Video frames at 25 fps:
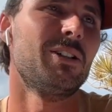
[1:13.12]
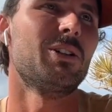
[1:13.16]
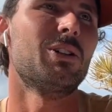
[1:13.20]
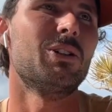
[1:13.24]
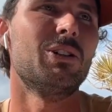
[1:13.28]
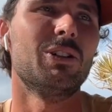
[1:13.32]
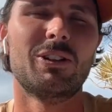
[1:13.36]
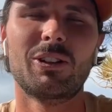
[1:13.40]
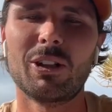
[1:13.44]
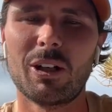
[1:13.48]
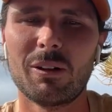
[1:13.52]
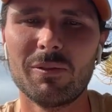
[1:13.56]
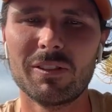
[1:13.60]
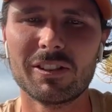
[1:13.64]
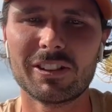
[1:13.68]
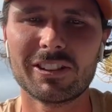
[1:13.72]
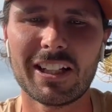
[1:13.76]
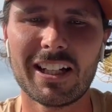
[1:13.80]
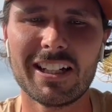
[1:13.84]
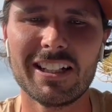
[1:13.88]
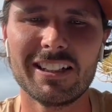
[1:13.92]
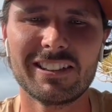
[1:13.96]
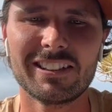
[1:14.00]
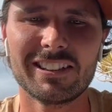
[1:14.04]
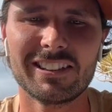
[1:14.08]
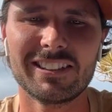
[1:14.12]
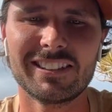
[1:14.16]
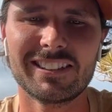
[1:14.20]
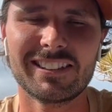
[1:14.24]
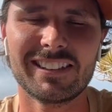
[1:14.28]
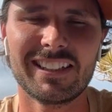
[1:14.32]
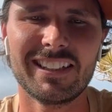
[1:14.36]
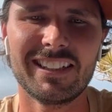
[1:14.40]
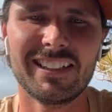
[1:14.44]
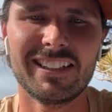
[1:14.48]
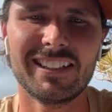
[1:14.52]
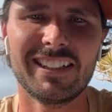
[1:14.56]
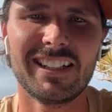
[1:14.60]
good conversations
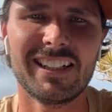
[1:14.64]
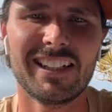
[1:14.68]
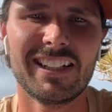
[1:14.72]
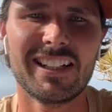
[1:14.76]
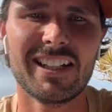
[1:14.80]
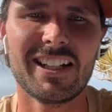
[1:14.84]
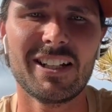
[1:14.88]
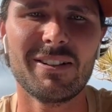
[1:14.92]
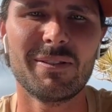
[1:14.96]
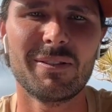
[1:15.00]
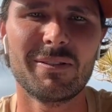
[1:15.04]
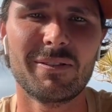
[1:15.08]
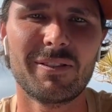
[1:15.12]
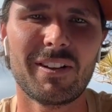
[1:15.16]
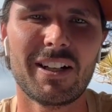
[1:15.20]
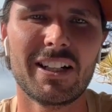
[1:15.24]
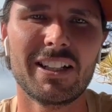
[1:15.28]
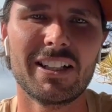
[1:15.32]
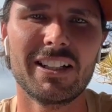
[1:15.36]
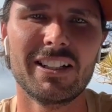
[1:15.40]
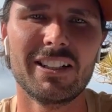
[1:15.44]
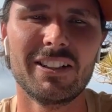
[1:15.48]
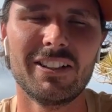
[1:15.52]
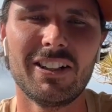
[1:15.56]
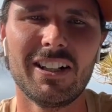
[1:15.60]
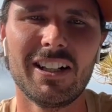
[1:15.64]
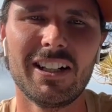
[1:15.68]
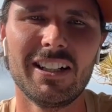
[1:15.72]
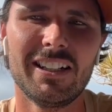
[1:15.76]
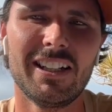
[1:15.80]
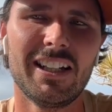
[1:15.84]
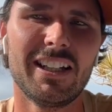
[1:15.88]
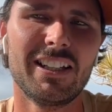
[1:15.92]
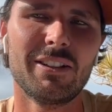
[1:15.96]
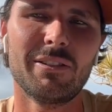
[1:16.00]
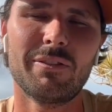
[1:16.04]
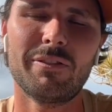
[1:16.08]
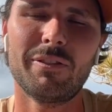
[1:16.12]
and an even funnier night.
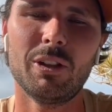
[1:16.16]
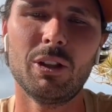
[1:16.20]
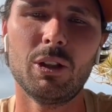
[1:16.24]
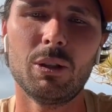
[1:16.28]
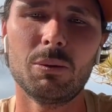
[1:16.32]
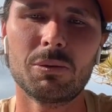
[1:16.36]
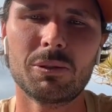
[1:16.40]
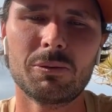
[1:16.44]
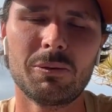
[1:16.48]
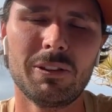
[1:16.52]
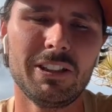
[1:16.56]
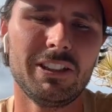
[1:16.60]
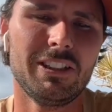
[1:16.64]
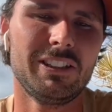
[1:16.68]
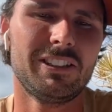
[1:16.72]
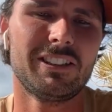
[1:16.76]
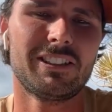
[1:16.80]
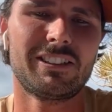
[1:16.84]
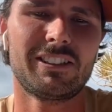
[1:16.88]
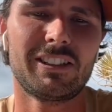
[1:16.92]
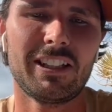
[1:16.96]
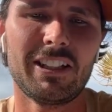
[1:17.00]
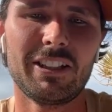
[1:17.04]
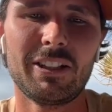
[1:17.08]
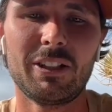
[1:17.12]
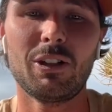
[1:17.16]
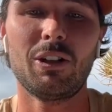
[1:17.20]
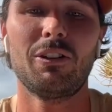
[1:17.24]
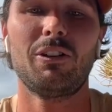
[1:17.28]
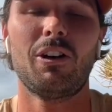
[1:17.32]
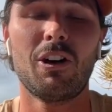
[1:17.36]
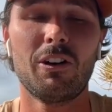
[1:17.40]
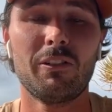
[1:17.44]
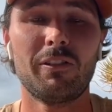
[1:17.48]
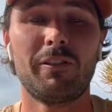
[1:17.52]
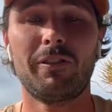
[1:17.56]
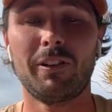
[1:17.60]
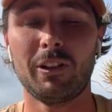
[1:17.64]
And the films, when you just see your
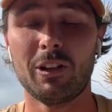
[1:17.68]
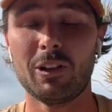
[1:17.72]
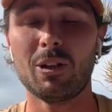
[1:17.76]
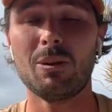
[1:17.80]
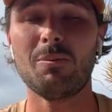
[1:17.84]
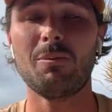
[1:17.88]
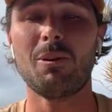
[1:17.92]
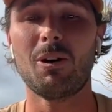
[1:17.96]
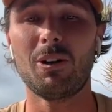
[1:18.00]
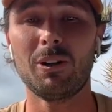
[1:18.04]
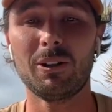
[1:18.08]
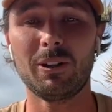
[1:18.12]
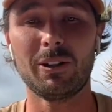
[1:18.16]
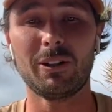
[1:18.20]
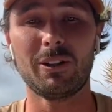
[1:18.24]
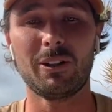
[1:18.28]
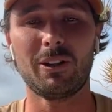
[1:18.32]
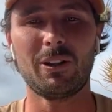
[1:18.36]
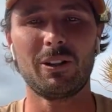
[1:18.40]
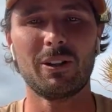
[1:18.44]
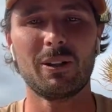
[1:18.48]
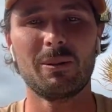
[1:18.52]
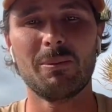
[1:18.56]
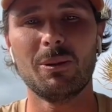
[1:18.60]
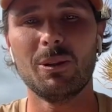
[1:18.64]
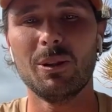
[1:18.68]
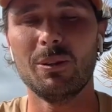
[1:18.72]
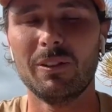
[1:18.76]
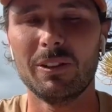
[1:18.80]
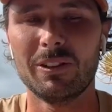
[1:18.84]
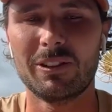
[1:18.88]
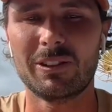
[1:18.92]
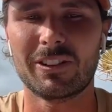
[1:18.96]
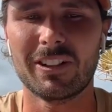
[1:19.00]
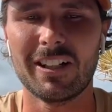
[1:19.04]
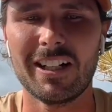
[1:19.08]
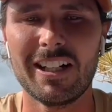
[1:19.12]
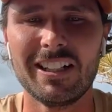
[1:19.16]
film on the on a movie
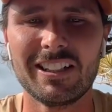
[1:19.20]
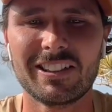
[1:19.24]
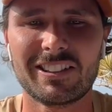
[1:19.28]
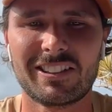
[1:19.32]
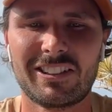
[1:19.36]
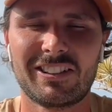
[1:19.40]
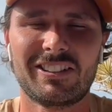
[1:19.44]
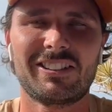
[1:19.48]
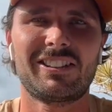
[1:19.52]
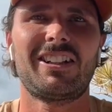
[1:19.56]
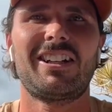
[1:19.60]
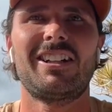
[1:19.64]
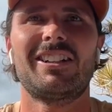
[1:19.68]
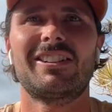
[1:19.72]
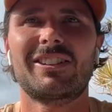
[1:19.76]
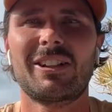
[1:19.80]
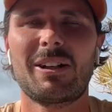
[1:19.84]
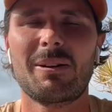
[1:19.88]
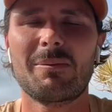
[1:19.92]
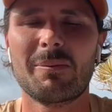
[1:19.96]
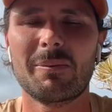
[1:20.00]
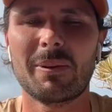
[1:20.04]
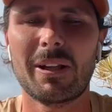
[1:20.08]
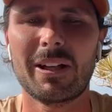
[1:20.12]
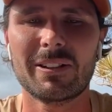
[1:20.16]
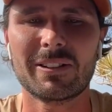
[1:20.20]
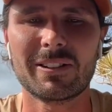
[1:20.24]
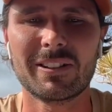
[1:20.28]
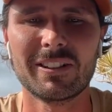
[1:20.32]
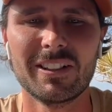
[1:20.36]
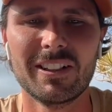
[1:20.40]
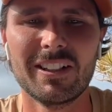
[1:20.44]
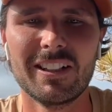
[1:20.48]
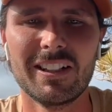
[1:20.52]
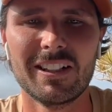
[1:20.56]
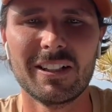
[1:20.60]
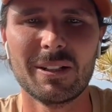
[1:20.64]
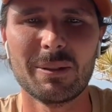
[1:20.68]
screen, it's just like something that's
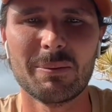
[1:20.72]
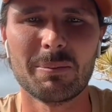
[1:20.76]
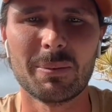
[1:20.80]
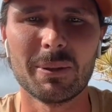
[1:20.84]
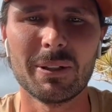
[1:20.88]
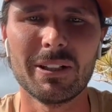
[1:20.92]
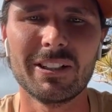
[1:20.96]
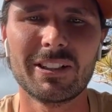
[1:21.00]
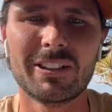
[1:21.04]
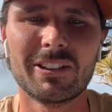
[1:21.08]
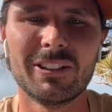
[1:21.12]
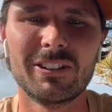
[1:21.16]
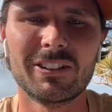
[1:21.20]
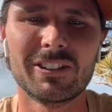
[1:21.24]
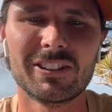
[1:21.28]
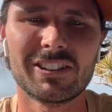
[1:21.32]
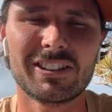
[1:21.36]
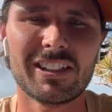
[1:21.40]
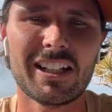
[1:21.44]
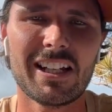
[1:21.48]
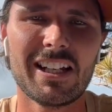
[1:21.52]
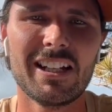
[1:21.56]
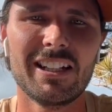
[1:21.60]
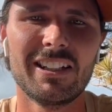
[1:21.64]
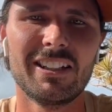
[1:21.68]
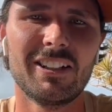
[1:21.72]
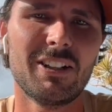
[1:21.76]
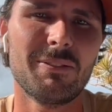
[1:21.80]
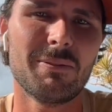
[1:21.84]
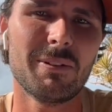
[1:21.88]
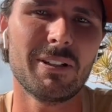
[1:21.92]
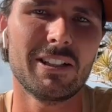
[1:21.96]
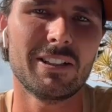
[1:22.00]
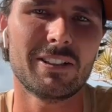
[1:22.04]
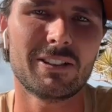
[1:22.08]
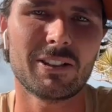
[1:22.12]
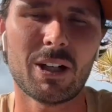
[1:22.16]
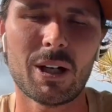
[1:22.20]
pretty cool to see and not
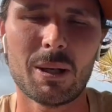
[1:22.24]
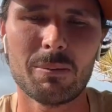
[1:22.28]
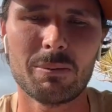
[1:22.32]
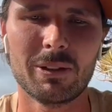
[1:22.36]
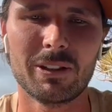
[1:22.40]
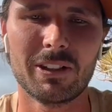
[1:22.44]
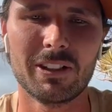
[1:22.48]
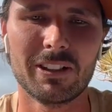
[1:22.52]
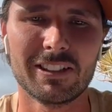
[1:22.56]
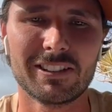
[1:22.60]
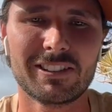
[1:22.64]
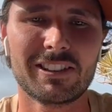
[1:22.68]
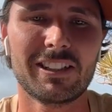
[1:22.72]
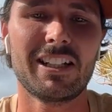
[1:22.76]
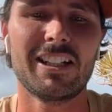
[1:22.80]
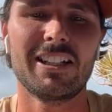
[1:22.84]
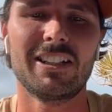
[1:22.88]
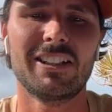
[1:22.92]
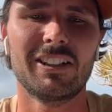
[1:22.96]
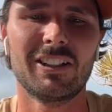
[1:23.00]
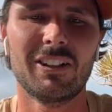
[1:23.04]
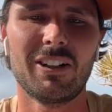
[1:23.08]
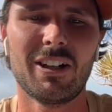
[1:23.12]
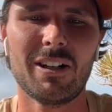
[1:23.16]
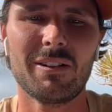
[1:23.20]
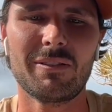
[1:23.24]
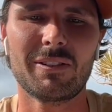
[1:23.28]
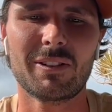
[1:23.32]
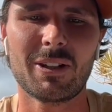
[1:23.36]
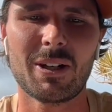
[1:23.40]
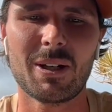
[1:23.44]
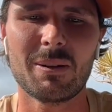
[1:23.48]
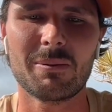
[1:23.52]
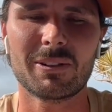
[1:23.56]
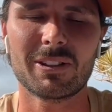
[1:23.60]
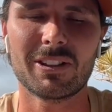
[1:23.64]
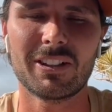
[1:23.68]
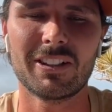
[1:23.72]
many times you're going to see in your
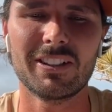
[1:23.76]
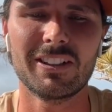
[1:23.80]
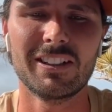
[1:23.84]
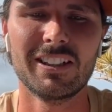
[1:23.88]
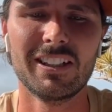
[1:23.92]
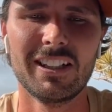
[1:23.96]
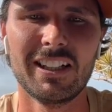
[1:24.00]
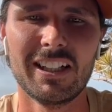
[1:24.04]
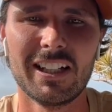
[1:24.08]
lifetime. So